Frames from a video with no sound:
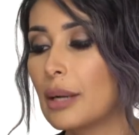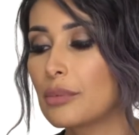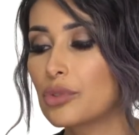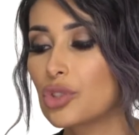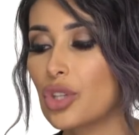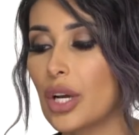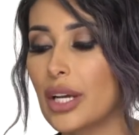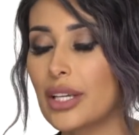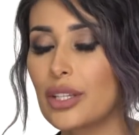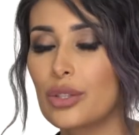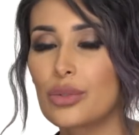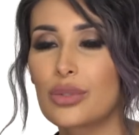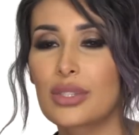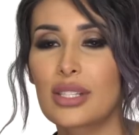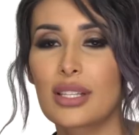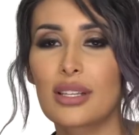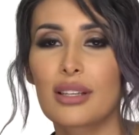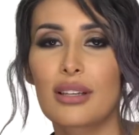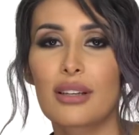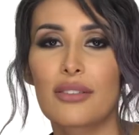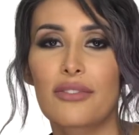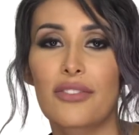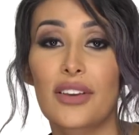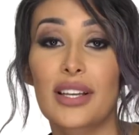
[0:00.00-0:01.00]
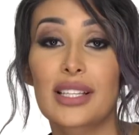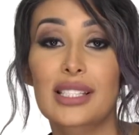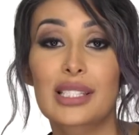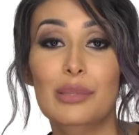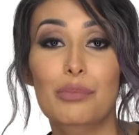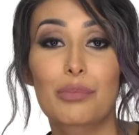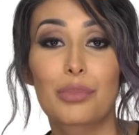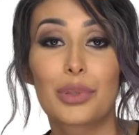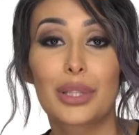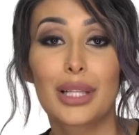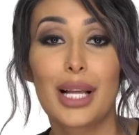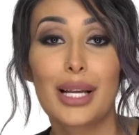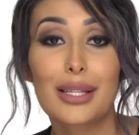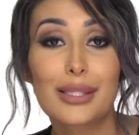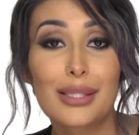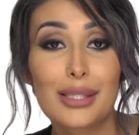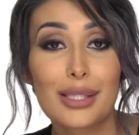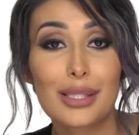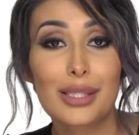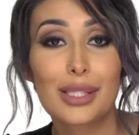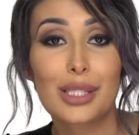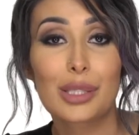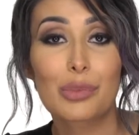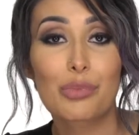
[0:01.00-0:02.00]
Try using Fix
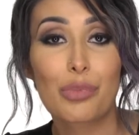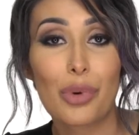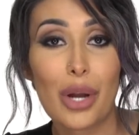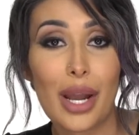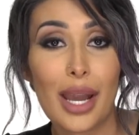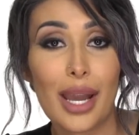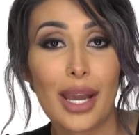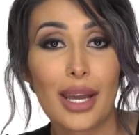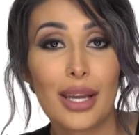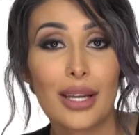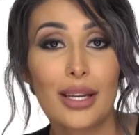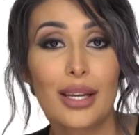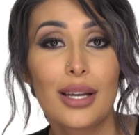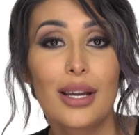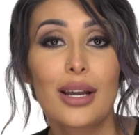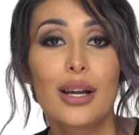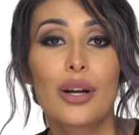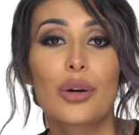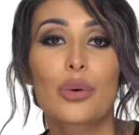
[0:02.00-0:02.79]
Plus spray